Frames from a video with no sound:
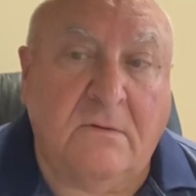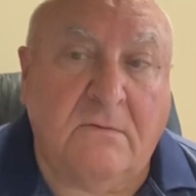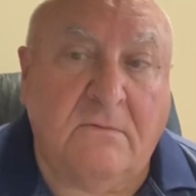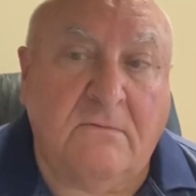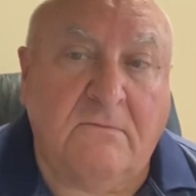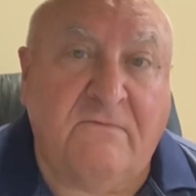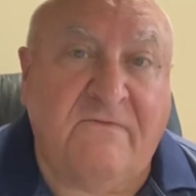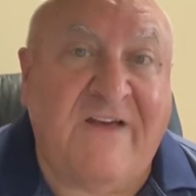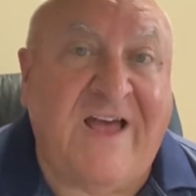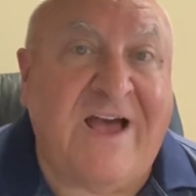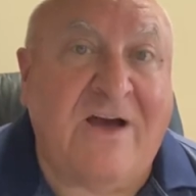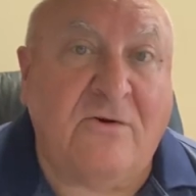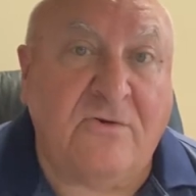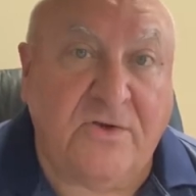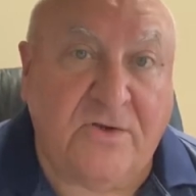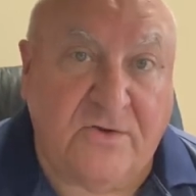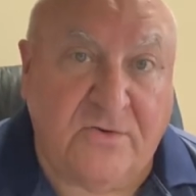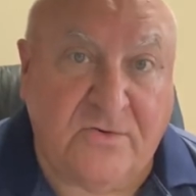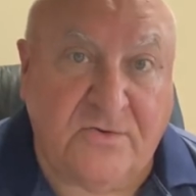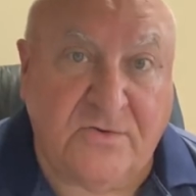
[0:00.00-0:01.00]

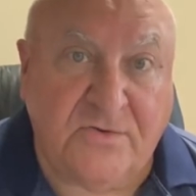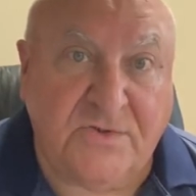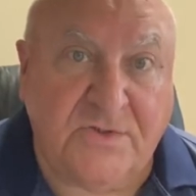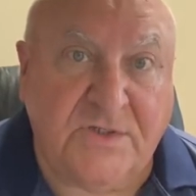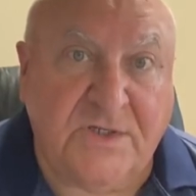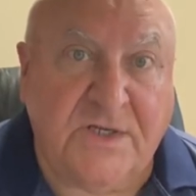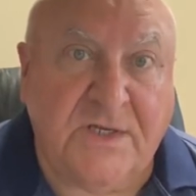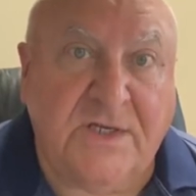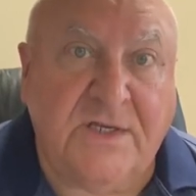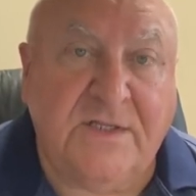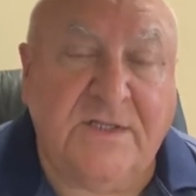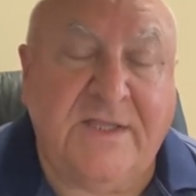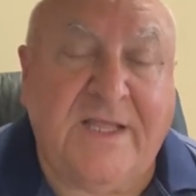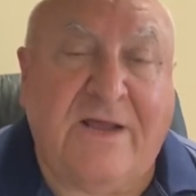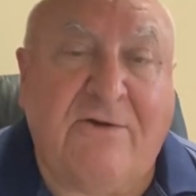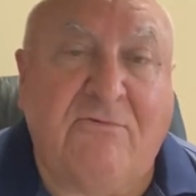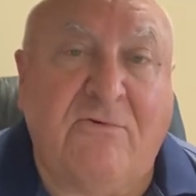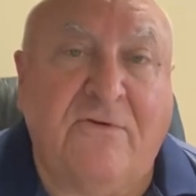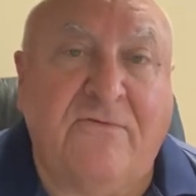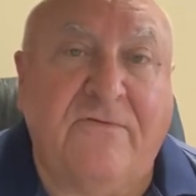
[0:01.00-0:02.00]
values
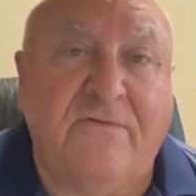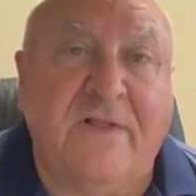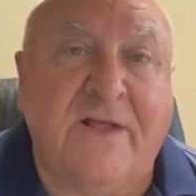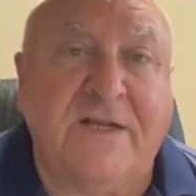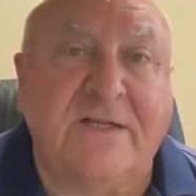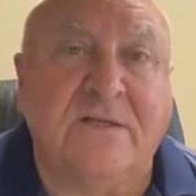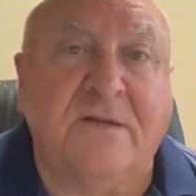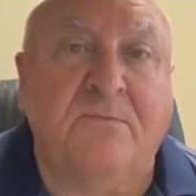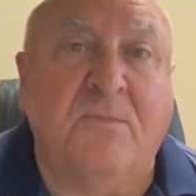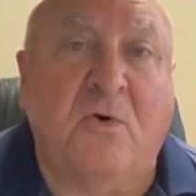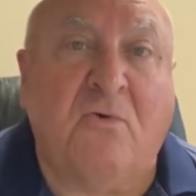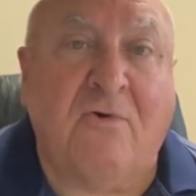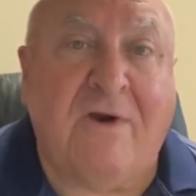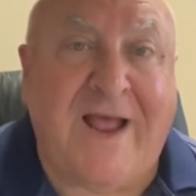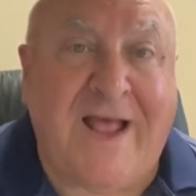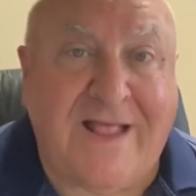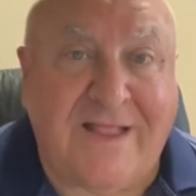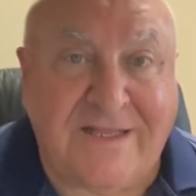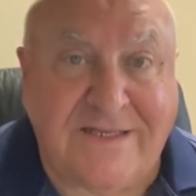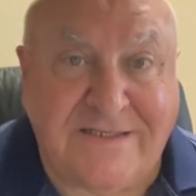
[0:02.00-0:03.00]
that reflect a
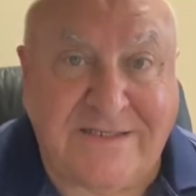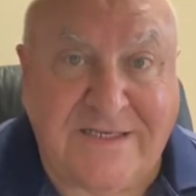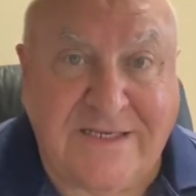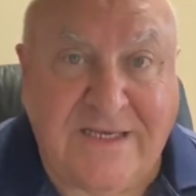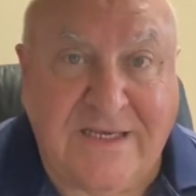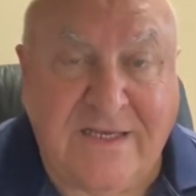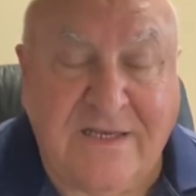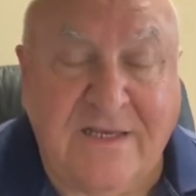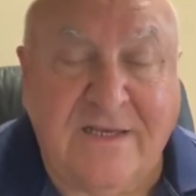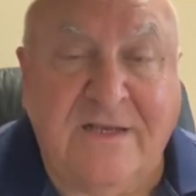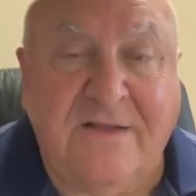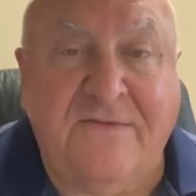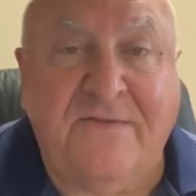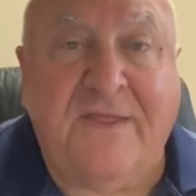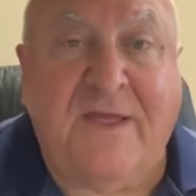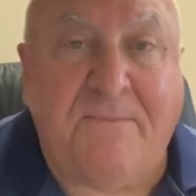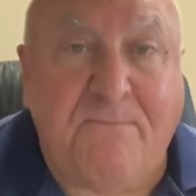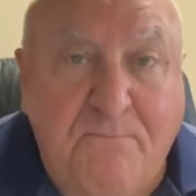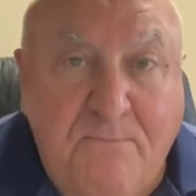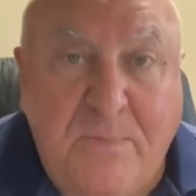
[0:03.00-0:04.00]
morality
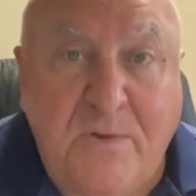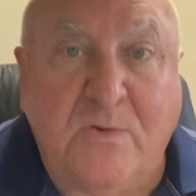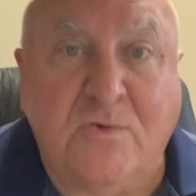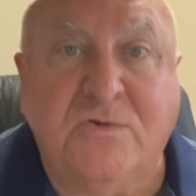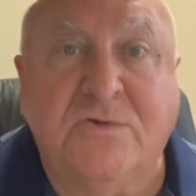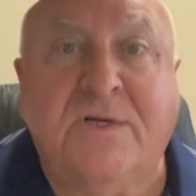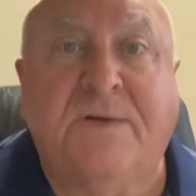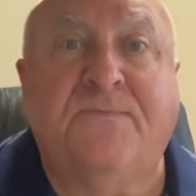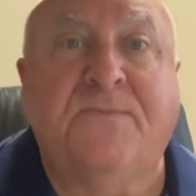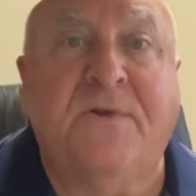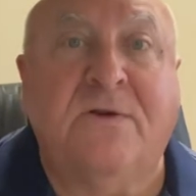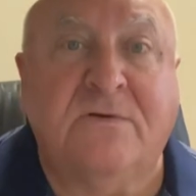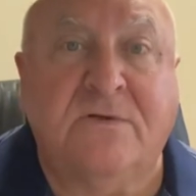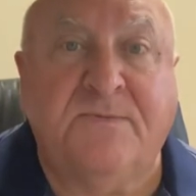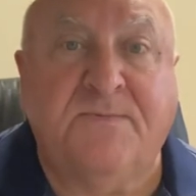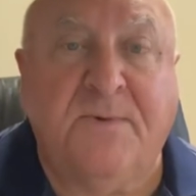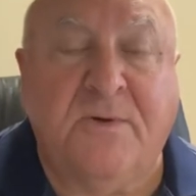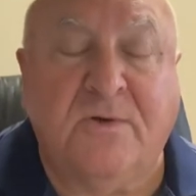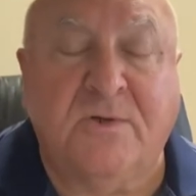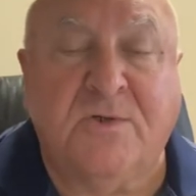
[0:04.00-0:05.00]
that builds up their
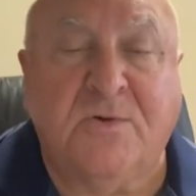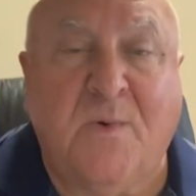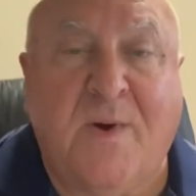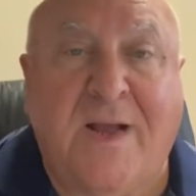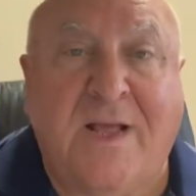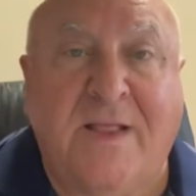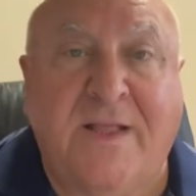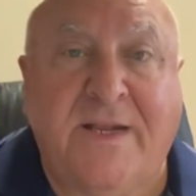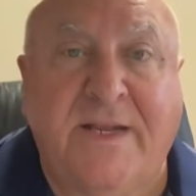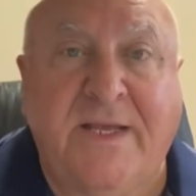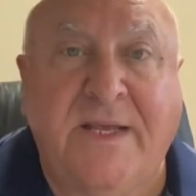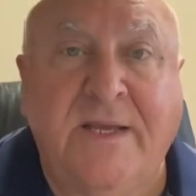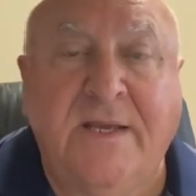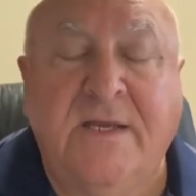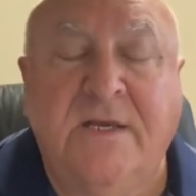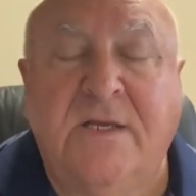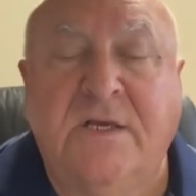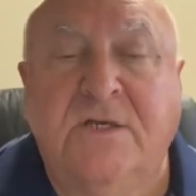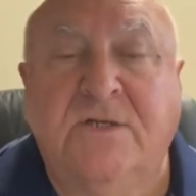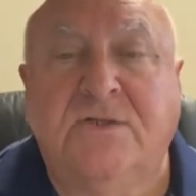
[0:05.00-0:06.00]
spirituality.
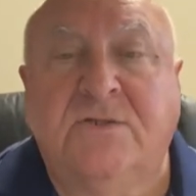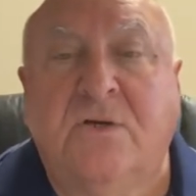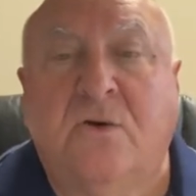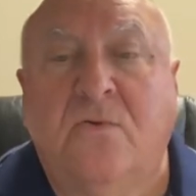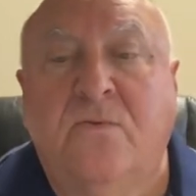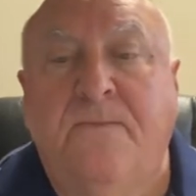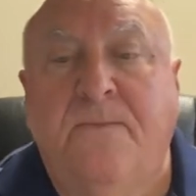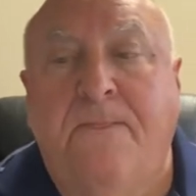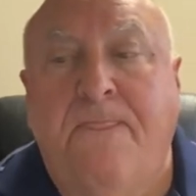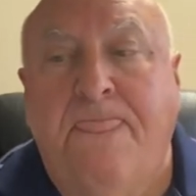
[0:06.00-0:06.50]
So